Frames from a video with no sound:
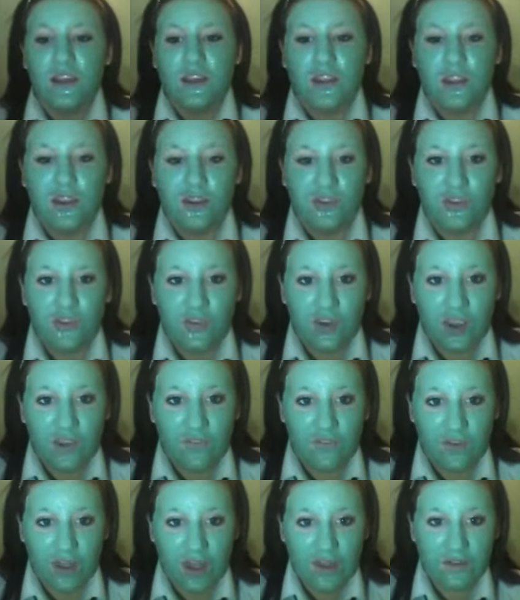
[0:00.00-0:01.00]

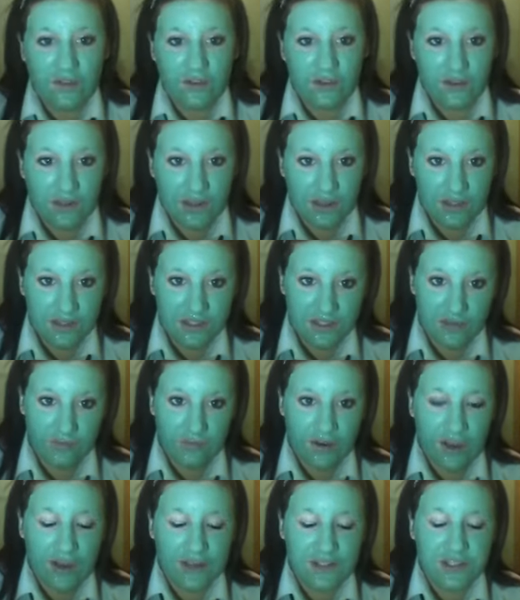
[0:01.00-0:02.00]
if you had an allergic
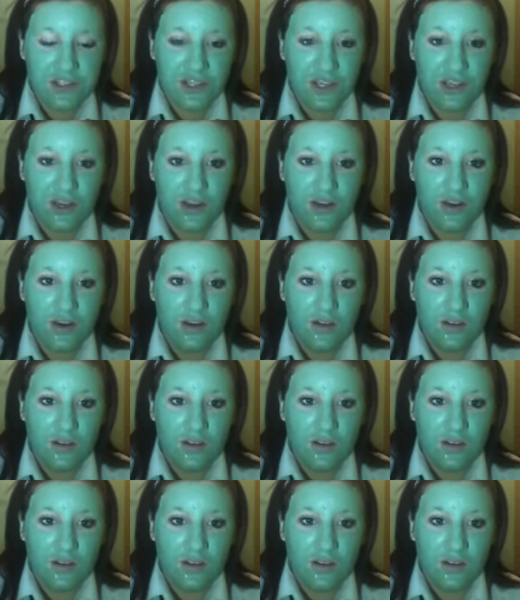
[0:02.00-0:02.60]
reaction,